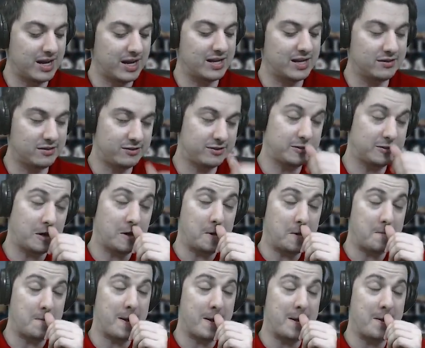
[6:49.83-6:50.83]
and
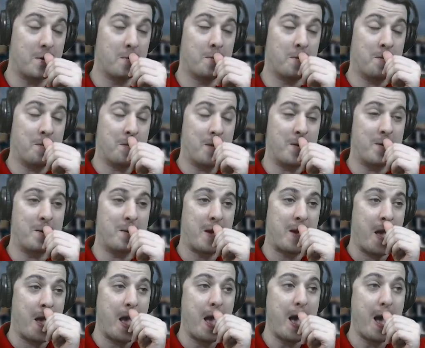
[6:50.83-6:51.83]
started my normal mode,
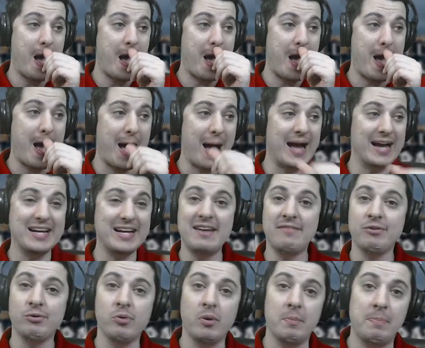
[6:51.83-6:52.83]
I
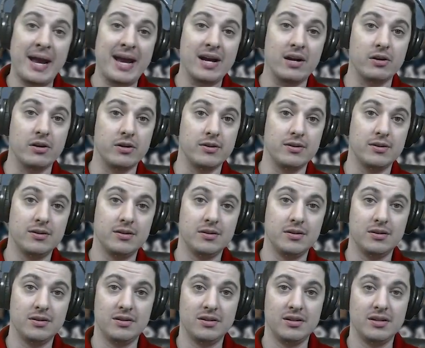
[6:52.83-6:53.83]
never repaired.
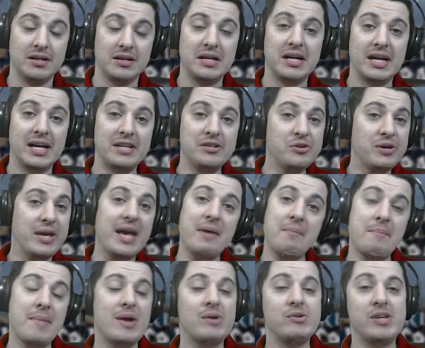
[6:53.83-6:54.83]
And you can't
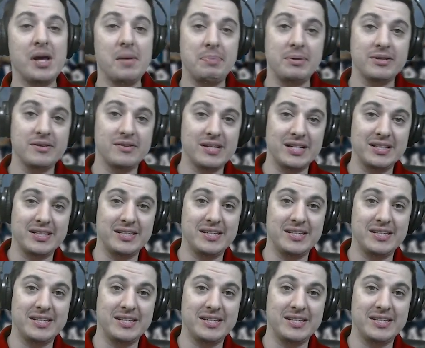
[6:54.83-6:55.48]
mount up inside the